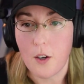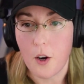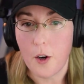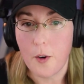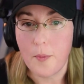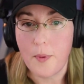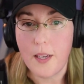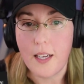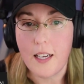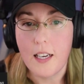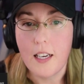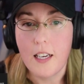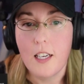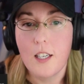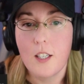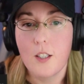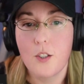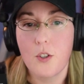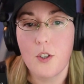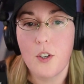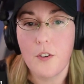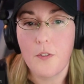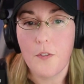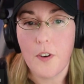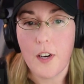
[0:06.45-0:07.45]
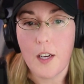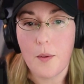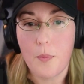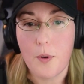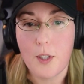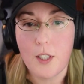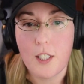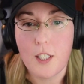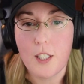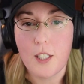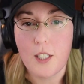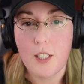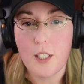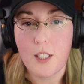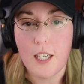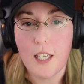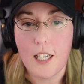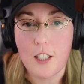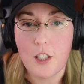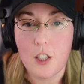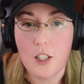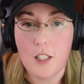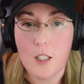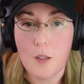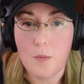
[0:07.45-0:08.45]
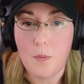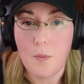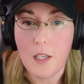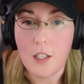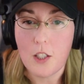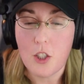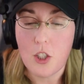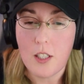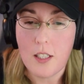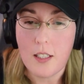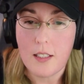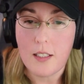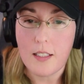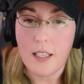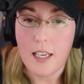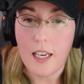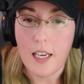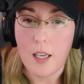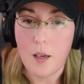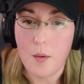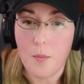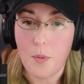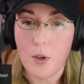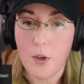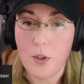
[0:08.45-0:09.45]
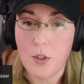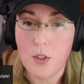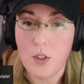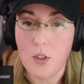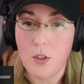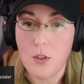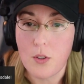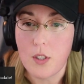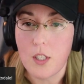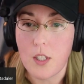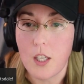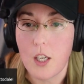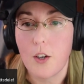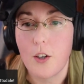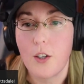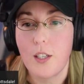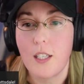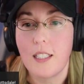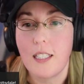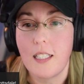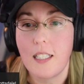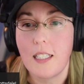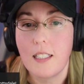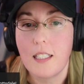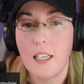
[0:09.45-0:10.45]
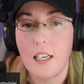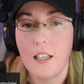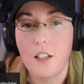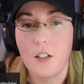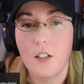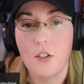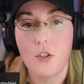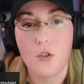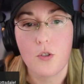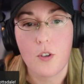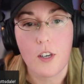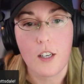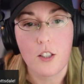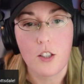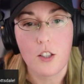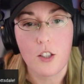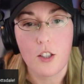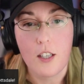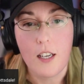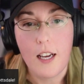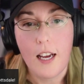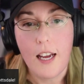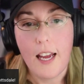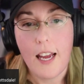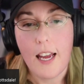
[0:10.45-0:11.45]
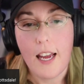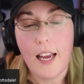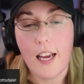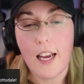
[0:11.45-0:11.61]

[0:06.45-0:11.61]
Army, certified protection specialist, and personal security detail instructor,